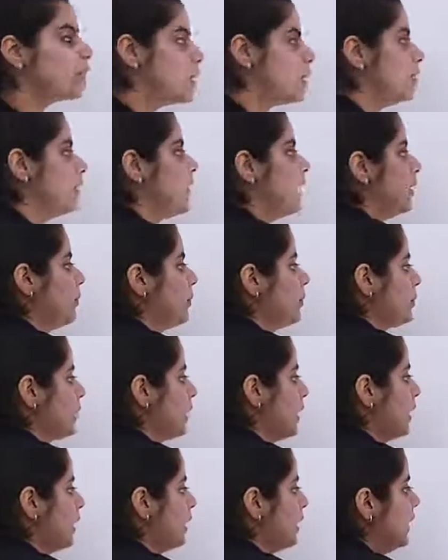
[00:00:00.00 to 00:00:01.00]
then
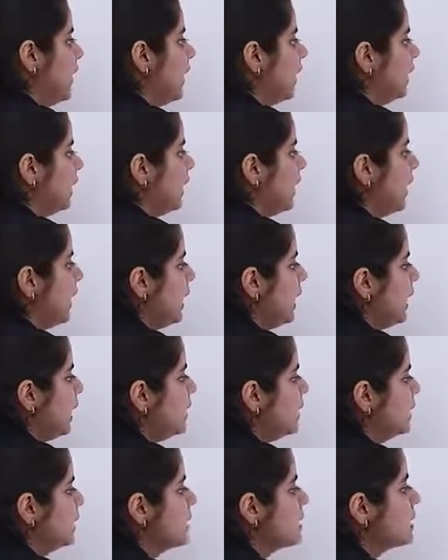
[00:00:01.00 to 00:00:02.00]
det A
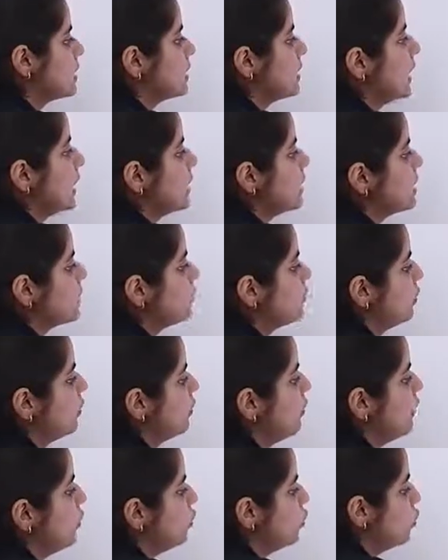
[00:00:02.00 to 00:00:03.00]
in this case will
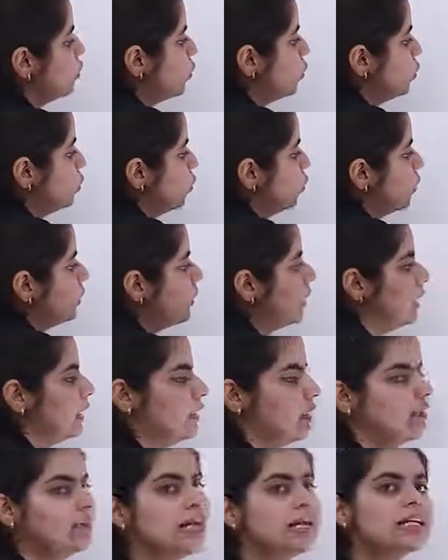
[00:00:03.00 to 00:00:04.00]
be 2
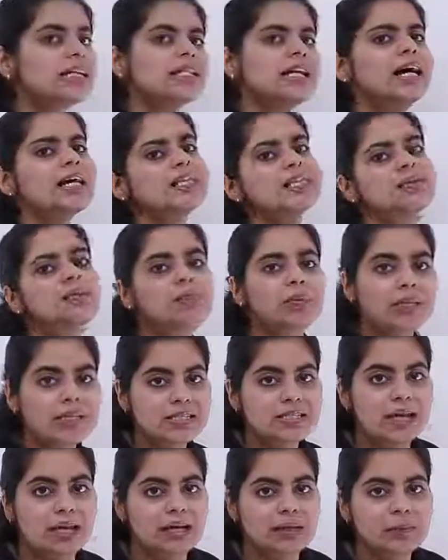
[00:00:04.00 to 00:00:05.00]
only. That is as simple as
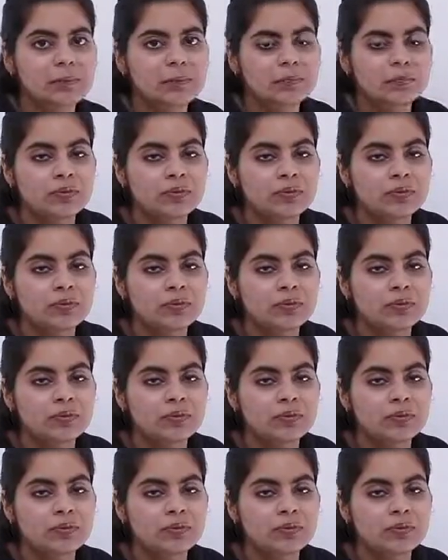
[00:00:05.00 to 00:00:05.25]
that.